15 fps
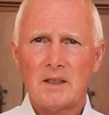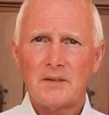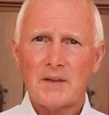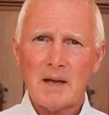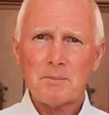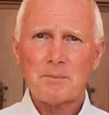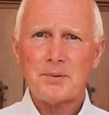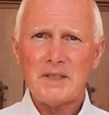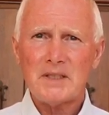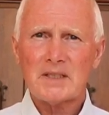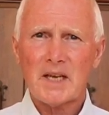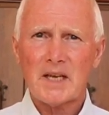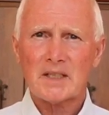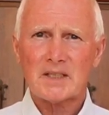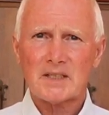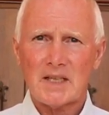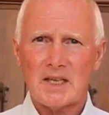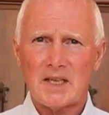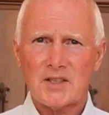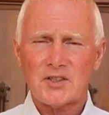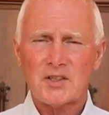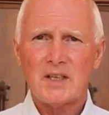And that pretext
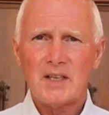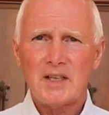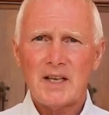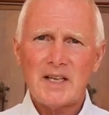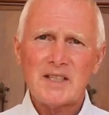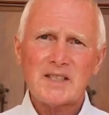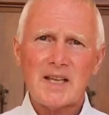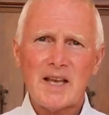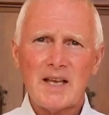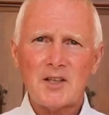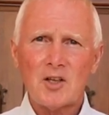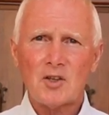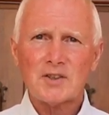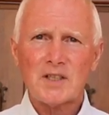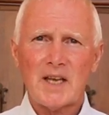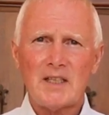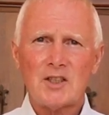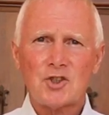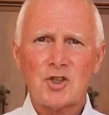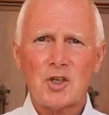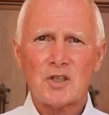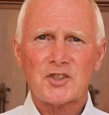is there not a
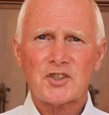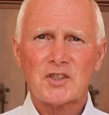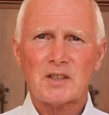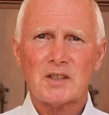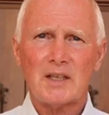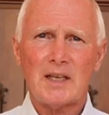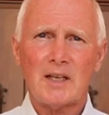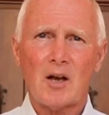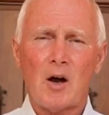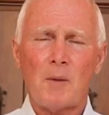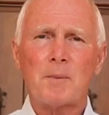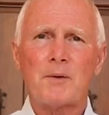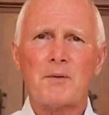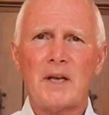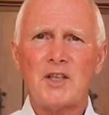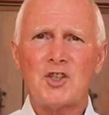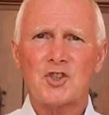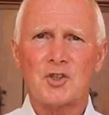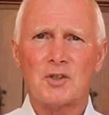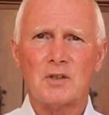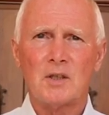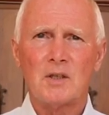trust in
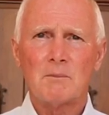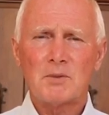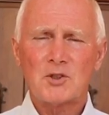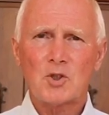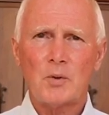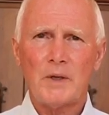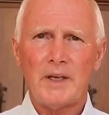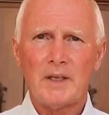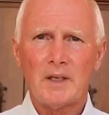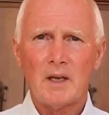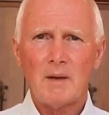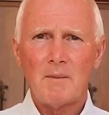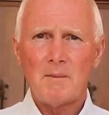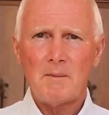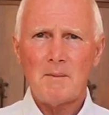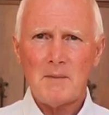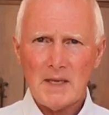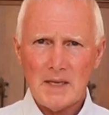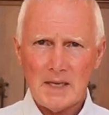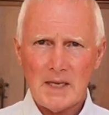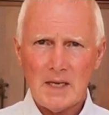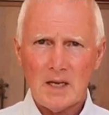operation between
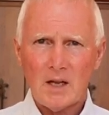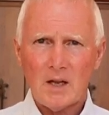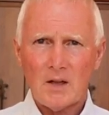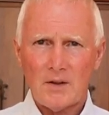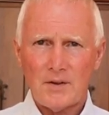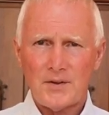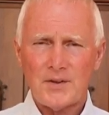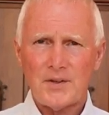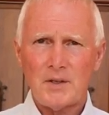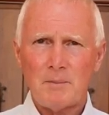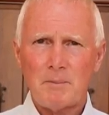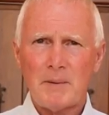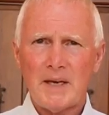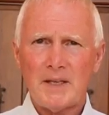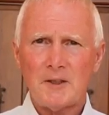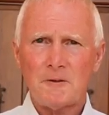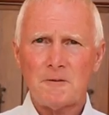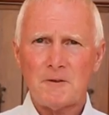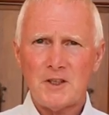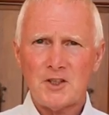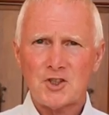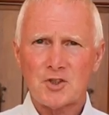me, the
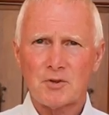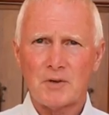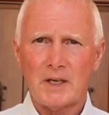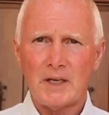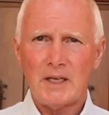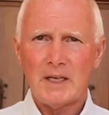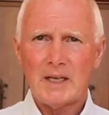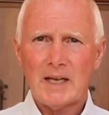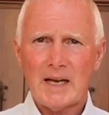beneficiary,